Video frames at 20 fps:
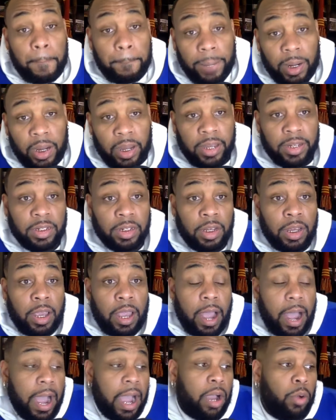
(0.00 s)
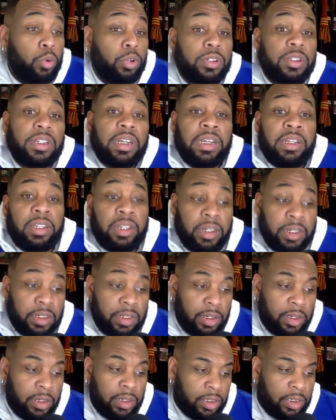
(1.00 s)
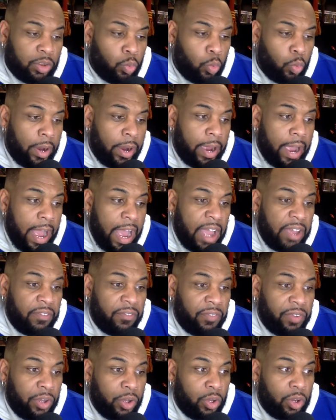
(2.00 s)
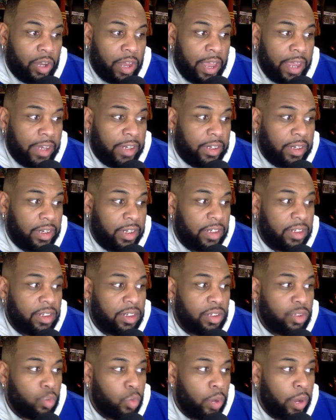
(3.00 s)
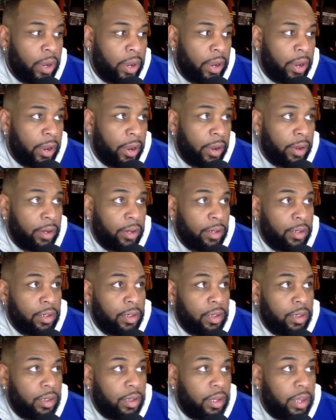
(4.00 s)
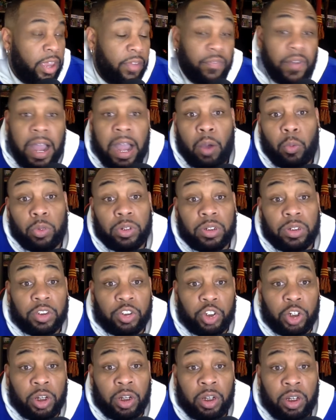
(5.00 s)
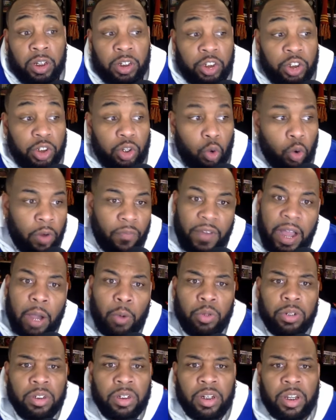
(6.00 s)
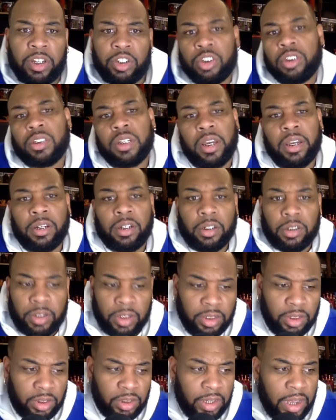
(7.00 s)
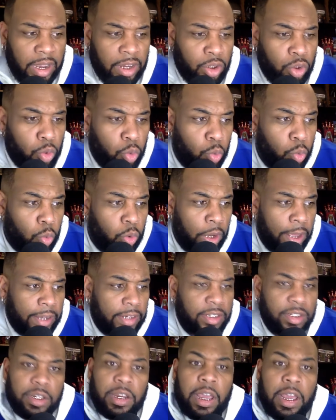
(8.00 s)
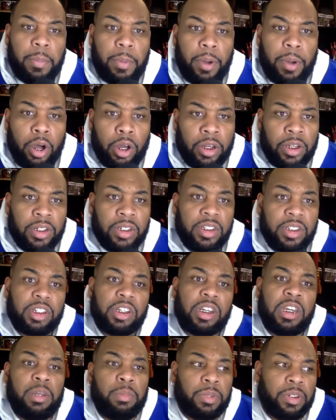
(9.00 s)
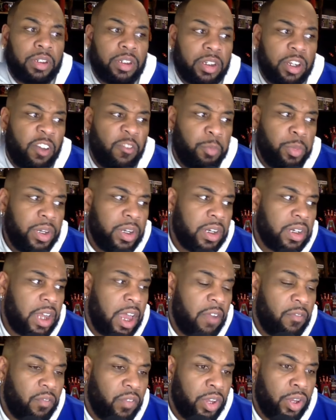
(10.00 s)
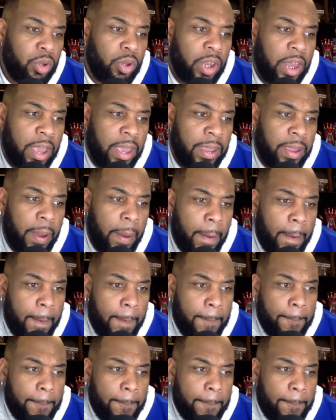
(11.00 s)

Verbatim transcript: But I will say this this is where I feel like this is where if I was a judge or if I was a legislator, this is how you like stop all this scheming stuff because I feel like